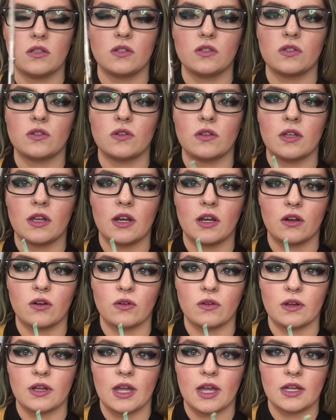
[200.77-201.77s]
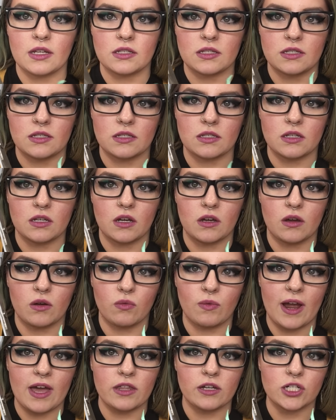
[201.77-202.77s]
so that it creates a
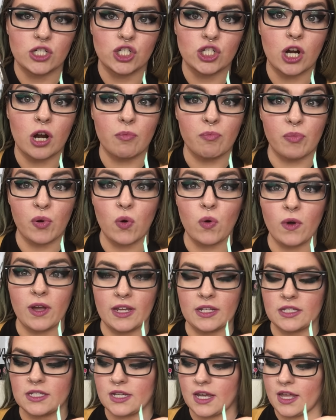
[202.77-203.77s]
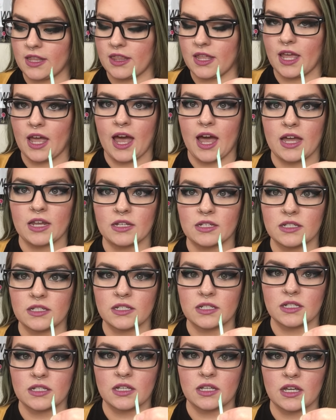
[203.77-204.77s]
rather sharp point at the
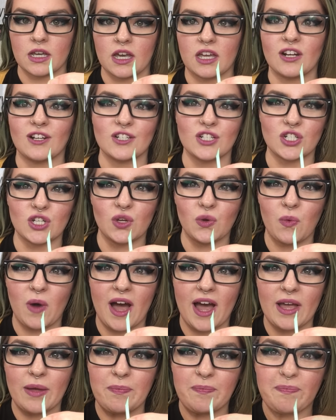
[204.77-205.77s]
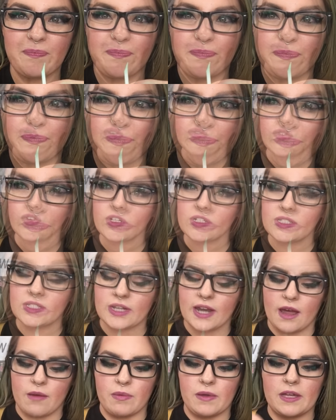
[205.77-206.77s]
end, and I'll show you why. So our first
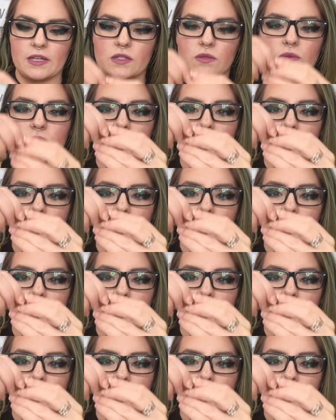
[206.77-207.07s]
step is